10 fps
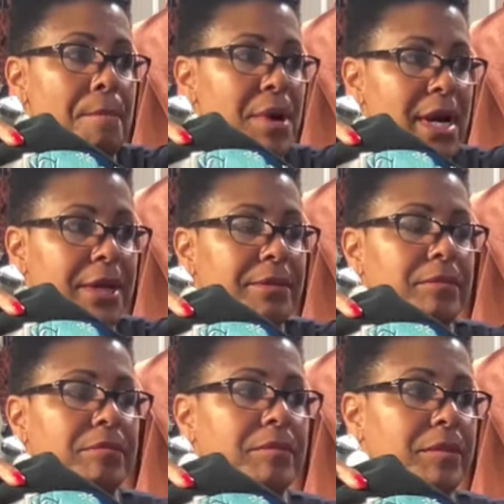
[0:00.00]
but
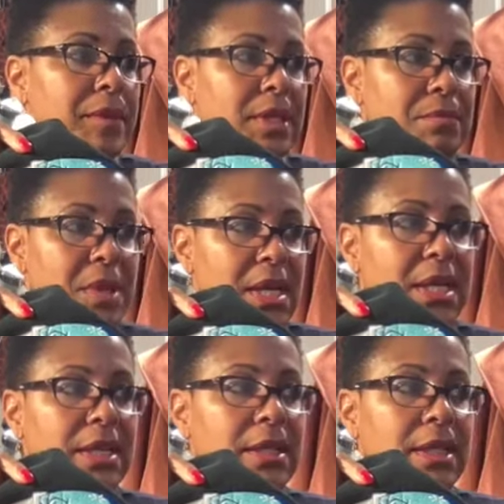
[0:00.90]

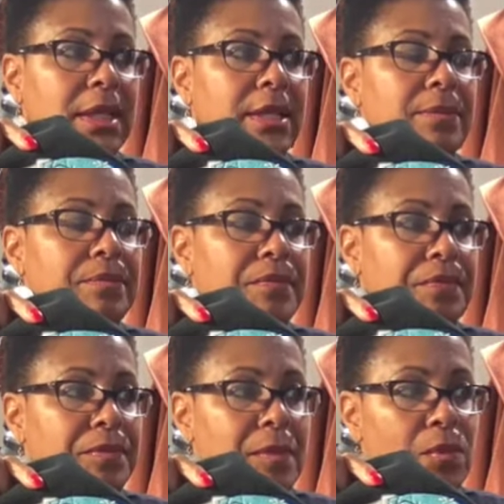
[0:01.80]
immediately
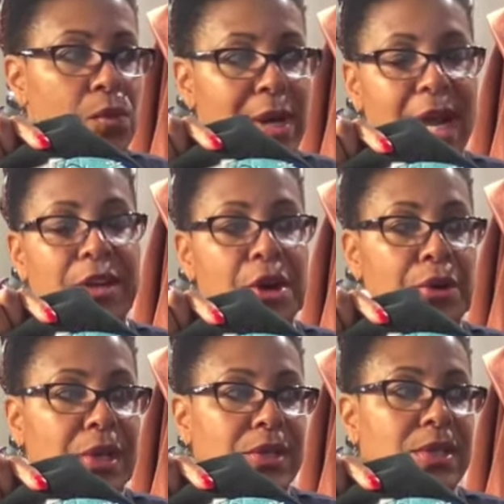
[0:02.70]
what I
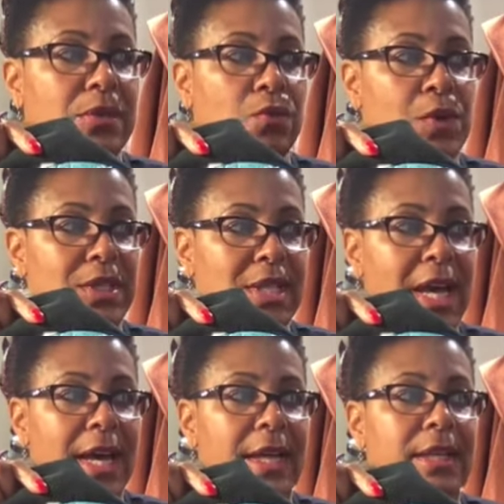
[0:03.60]
noticed was
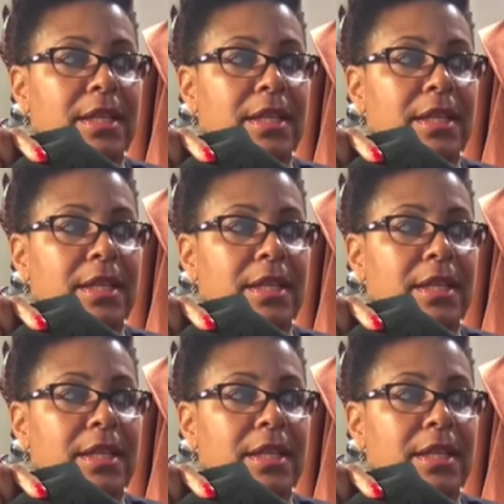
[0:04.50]
that